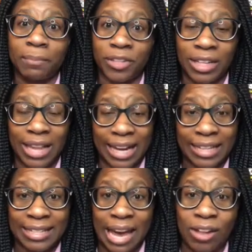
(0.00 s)
their
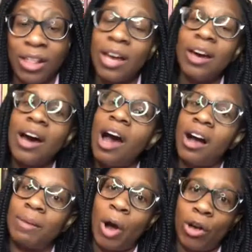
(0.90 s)
clientele.
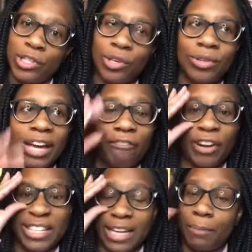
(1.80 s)
Also, like,
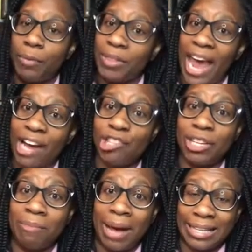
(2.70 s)
for example, with
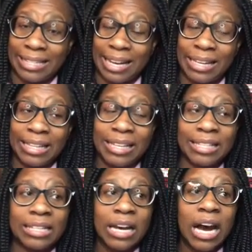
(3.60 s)
Ashley, my
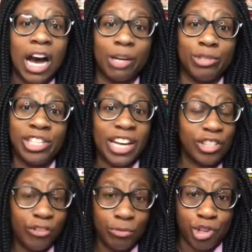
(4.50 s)
stylist, she's
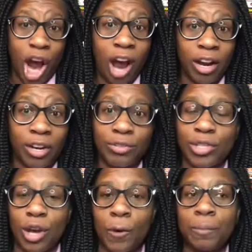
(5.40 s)
actually from Chicago.
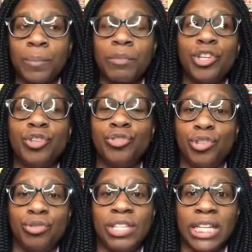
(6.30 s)
So you
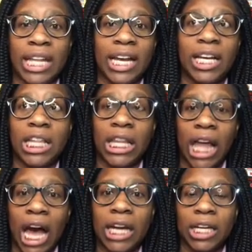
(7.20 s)
do see like a
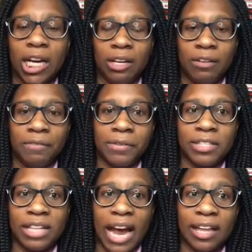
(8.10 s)
lot of
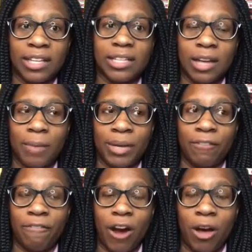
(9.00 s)
stylists coming
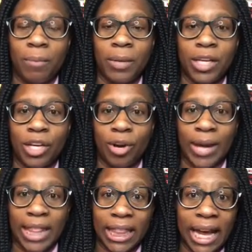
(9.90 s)
from, you know,
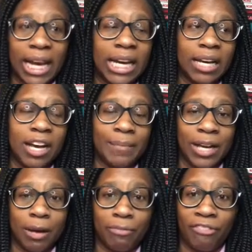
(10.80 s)
Atlanta,
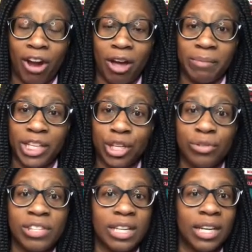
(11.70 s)
coming up from
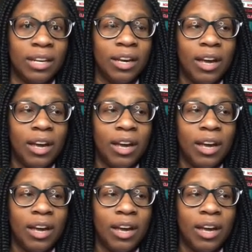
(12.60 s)
Houston,